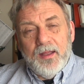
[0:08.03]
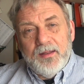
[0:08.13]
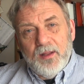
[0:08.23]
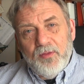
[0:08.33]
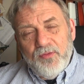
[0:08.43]

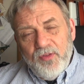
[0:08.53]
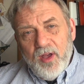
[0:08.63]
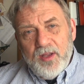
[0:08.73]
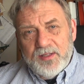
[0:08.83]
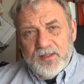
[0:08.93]
Now, the
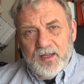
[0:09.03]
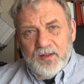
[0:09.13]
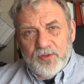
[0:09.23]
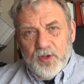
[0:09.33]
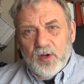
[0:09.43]
first thing
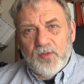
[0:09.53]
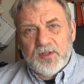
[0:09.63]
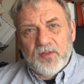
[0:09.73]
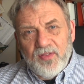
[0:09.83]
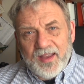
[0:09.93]
photographers
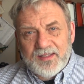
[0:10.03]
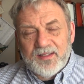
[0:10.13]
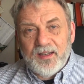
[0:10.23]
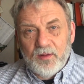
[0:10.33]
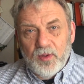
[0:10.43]
are
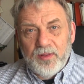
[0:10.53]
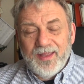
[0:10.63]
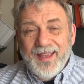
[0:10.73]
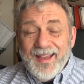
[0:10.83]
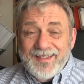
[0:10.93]
fascinated with
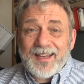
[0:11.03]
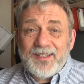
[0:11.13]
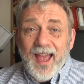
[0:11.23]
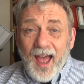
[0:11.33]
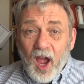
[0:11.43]
is
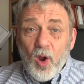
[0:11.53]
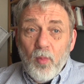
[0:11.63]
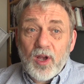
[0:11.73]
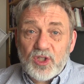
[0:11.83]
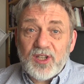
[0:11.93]
actually how
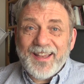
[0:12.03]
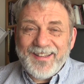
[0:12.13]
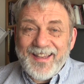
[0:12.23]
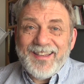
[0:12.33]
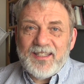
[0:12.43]
much
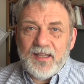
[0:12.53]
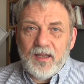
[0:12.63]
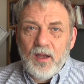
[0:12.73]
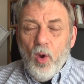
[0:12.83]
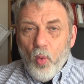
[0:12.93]
light is there,
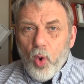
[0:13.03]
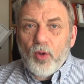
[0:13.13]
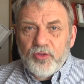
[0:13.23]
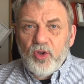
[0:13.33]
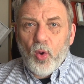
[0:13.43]

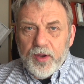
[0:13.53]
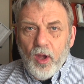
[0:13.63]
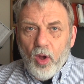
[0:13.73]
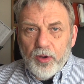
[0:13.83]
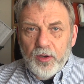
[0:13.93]
what's going
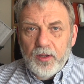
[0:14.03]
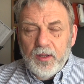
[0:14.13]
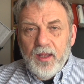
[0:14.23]
on.